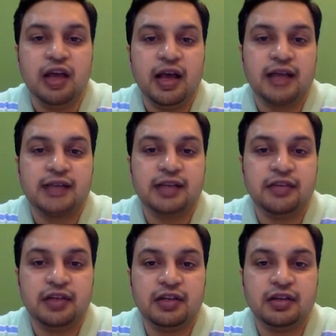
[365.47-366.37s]
has
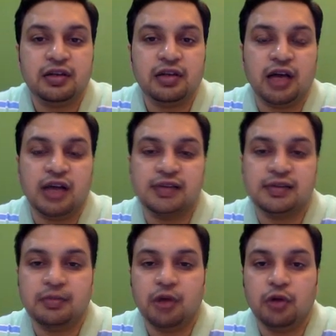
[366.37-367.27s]
given
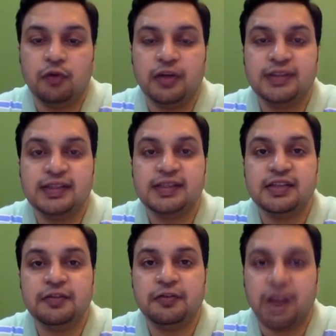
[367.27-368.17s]
us about
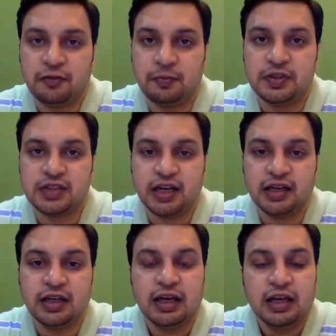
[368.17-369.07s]

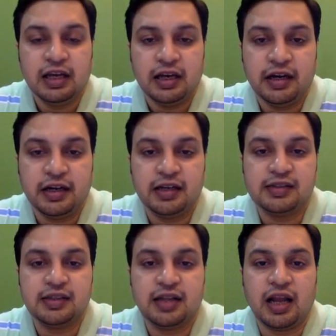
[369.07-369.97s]
165%.
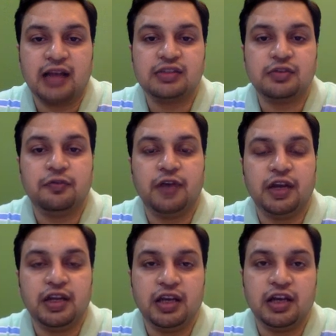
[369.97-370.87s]
Returns in the last
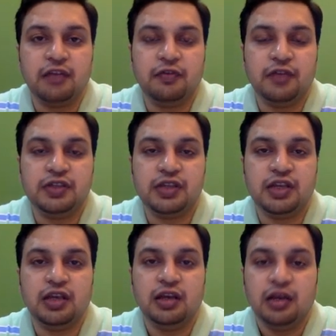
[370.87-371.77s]
one year, if we
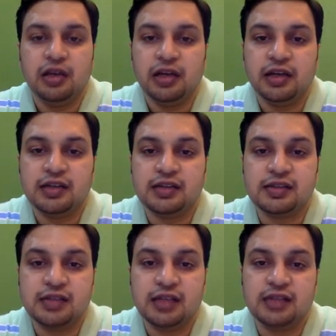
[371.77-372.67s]
see, it is
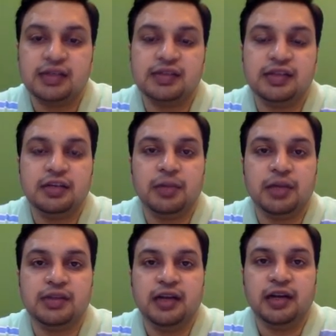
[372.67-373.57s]
still
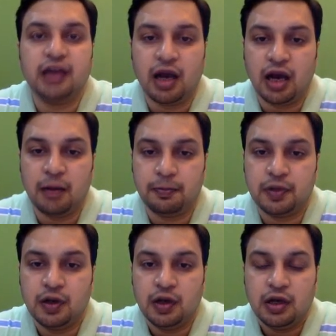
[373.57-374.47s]
16%
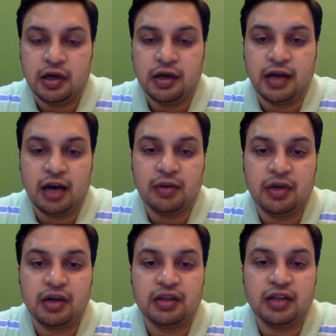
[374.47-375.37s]
up.
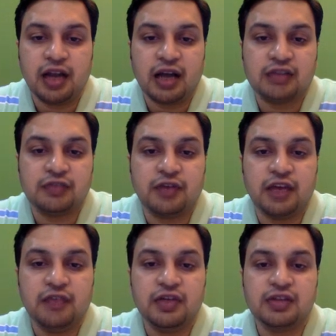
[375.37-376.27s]
Dabur in the last
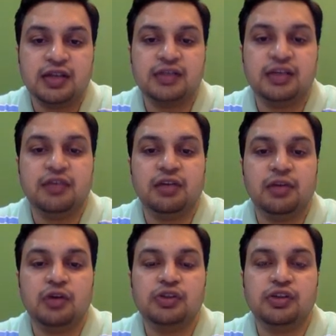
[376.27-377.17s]
five years has given
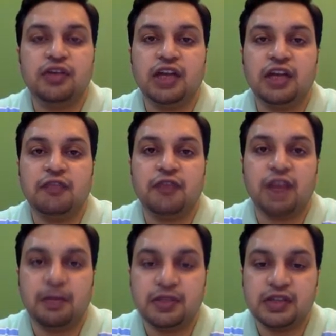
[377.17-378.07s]
about
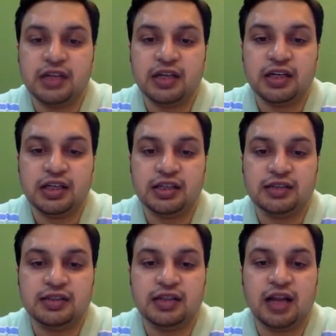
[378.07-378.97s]
75%
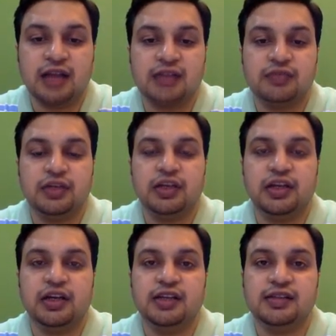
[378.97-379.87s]
returns. In the last one
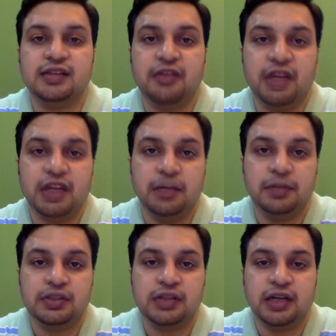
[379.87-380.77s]
year, it is
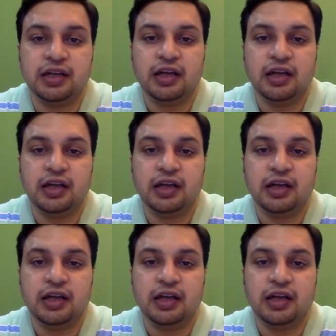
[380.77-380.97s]
17%